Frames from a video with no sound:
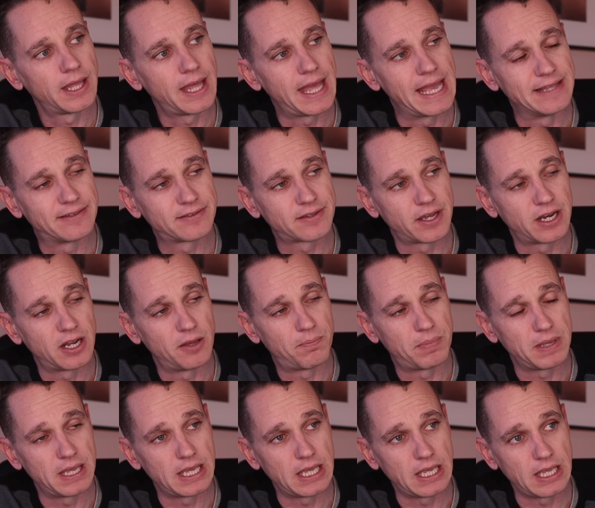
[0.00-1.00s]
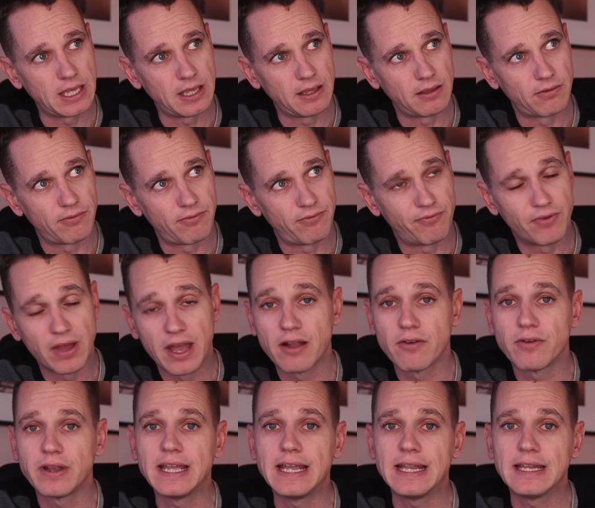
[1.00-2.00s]
It's going to be
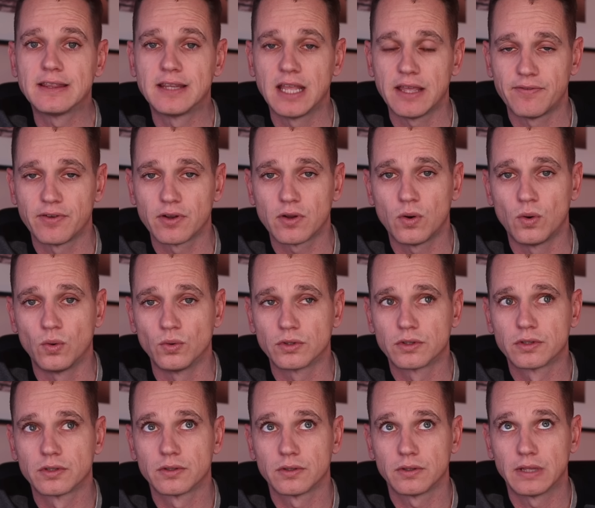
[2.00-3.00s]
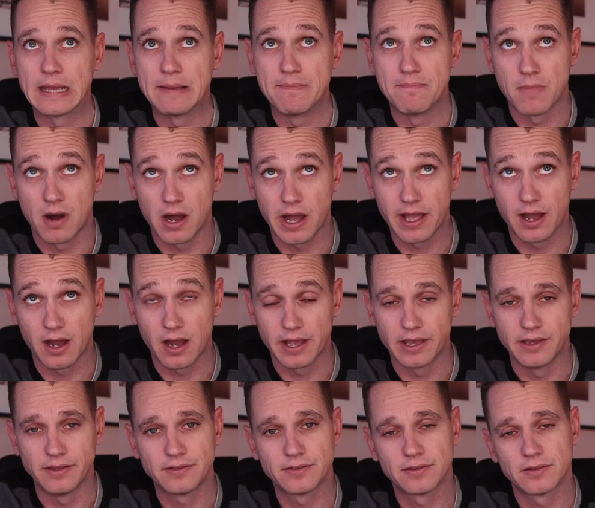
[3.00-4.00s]
very difficult in my
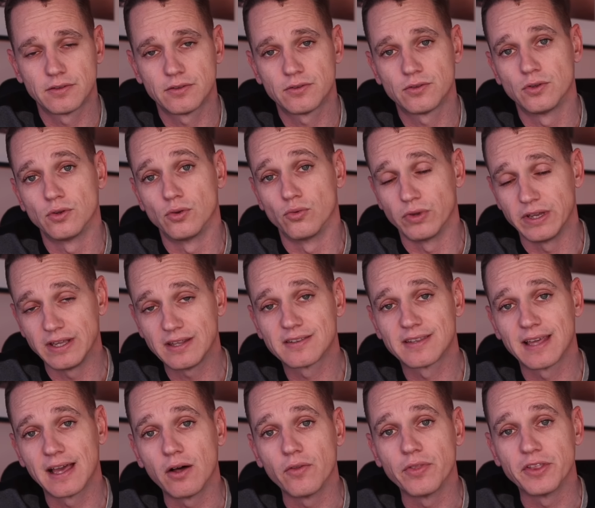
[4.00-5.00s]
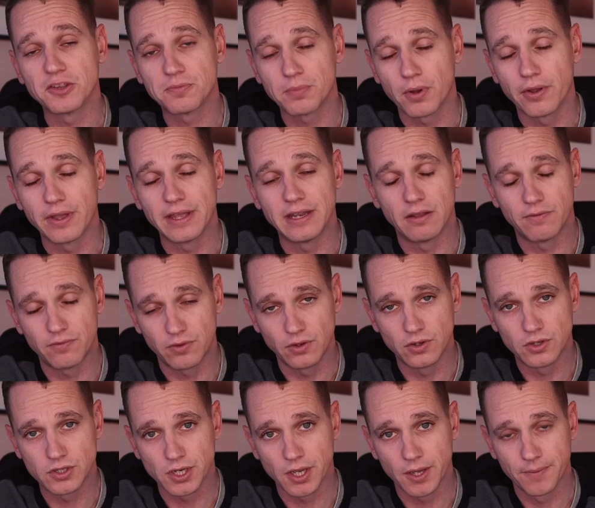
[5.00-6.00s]
eyes to resell this boat in the
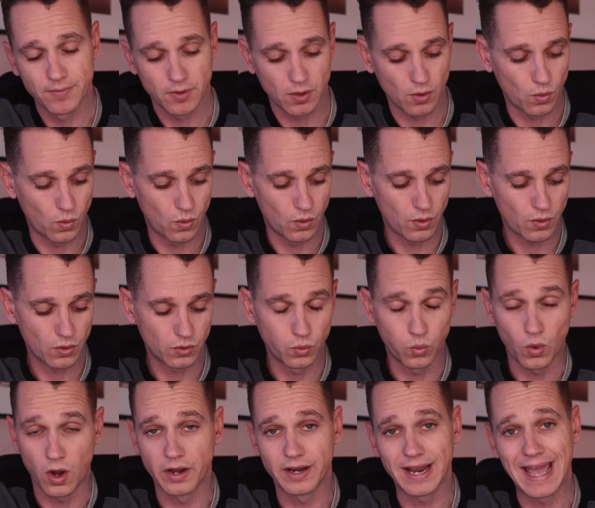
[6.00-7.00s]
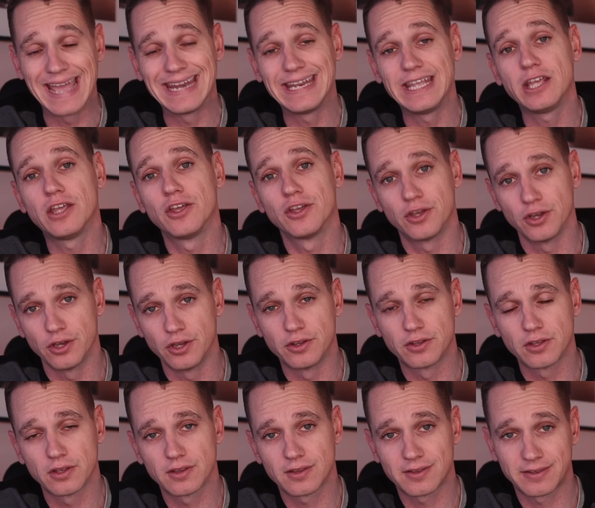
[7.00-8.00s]
future, because one, any
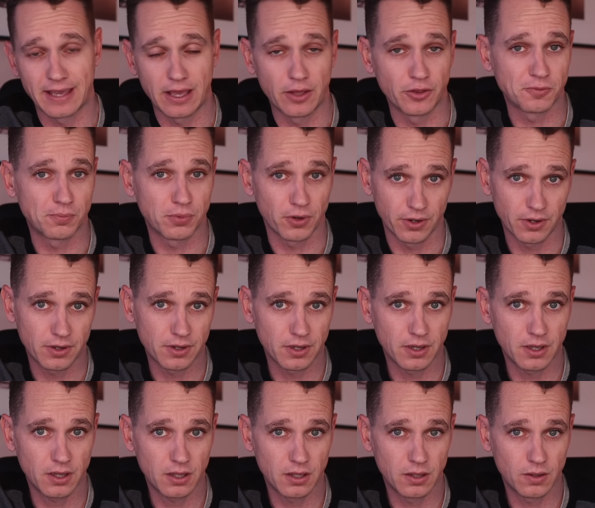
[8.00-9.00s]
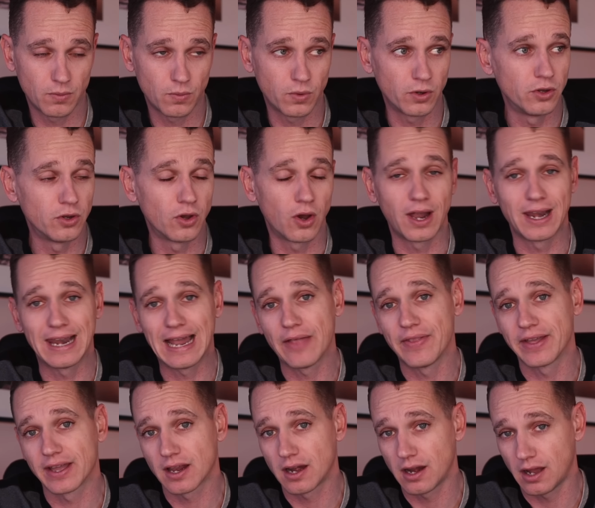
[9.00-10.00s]
good sales broker will not allow
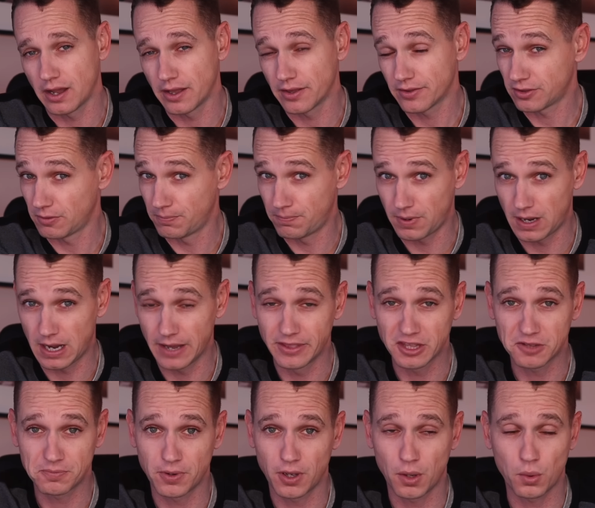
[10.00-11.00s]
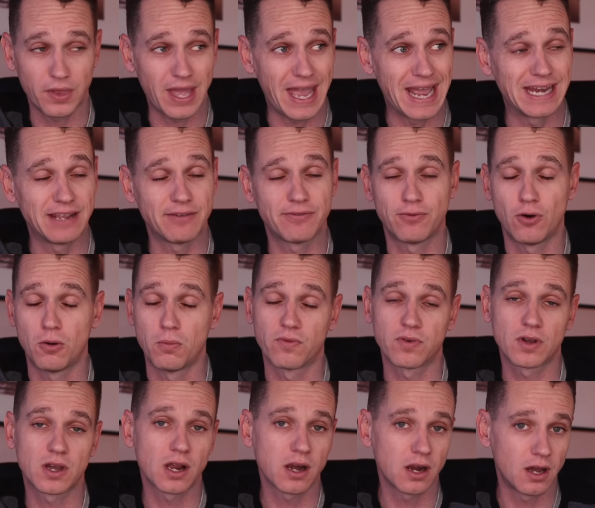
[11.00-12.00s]
their clients to buy this boat with any form
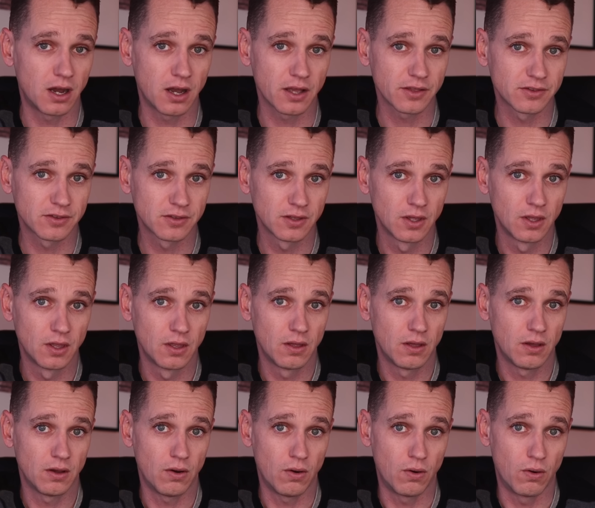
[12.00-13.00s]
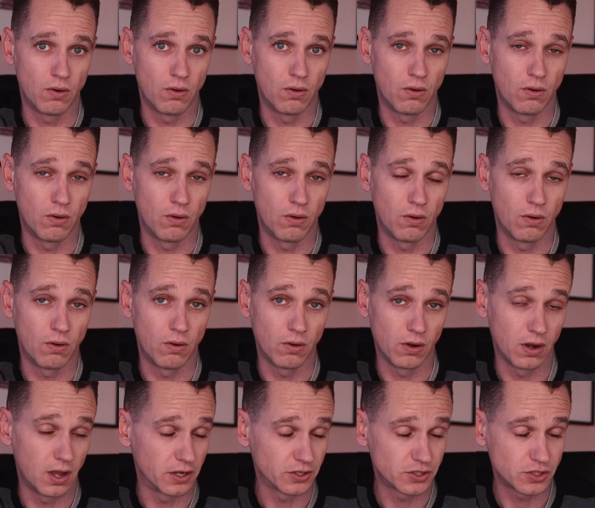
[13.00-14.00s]
of class or
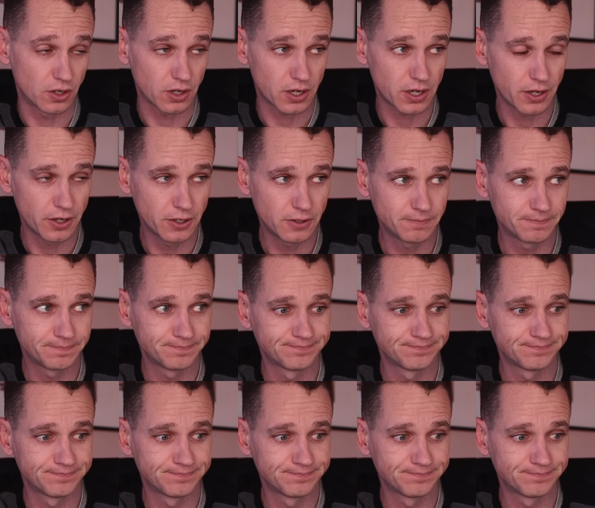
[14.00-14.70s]
large yacht code.